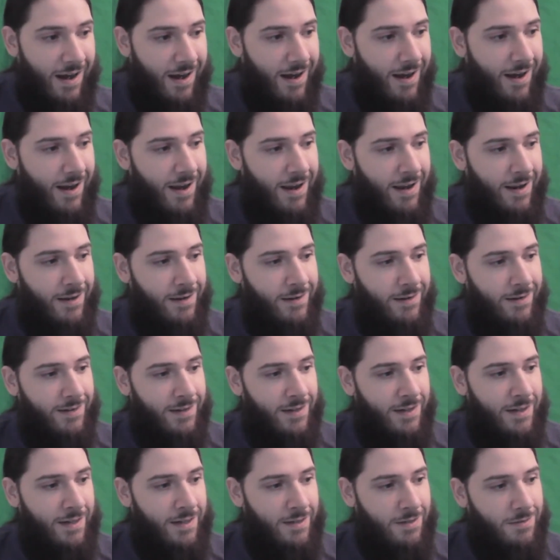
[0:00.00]
and
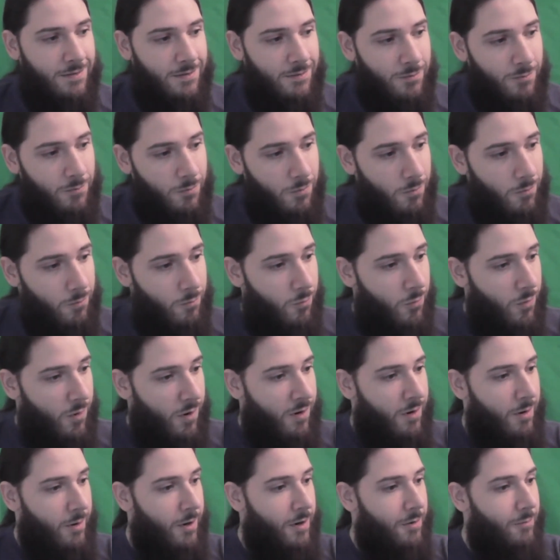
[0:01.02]

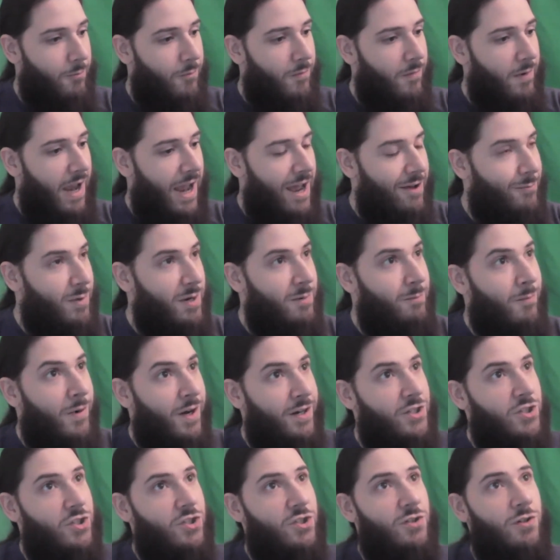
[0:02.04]
have been
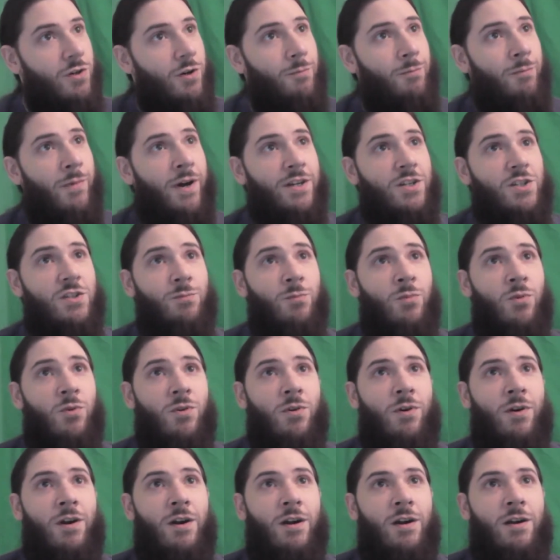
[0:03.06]
much
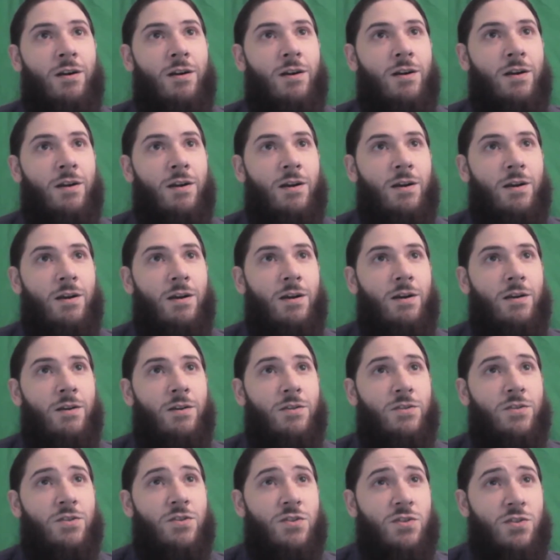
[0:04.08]
more
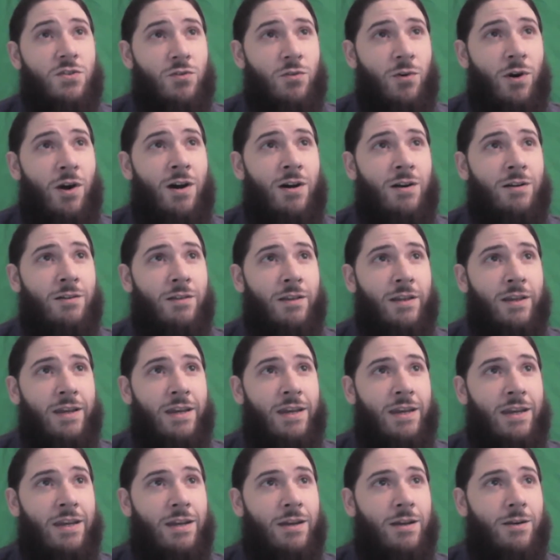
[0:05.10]

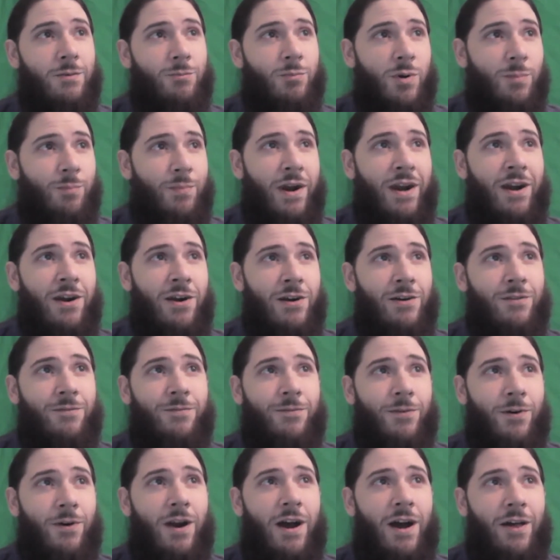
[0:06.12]
strongly prepared
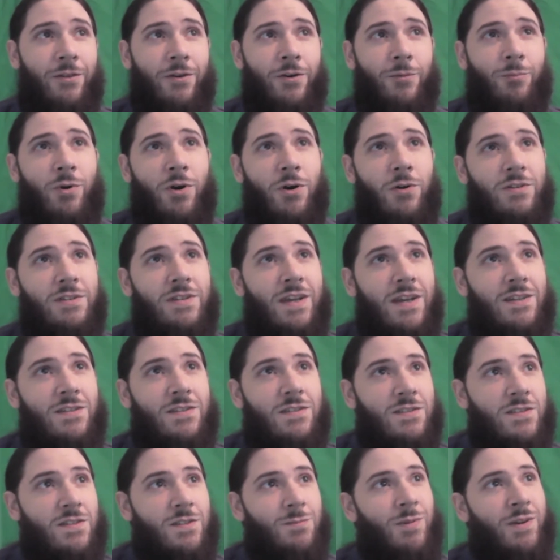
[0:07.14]
for other
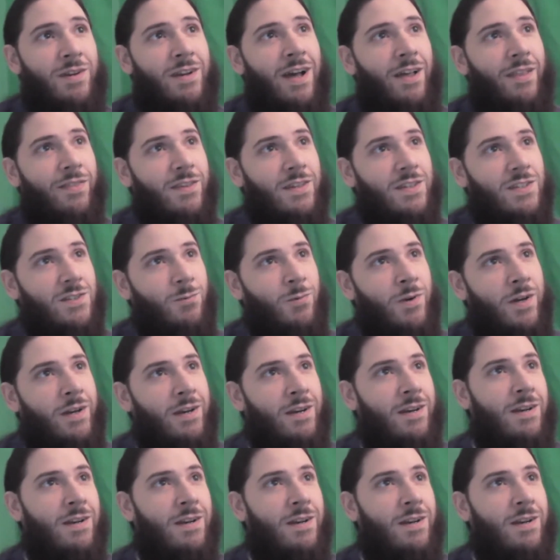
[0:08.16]
protests, but not this one.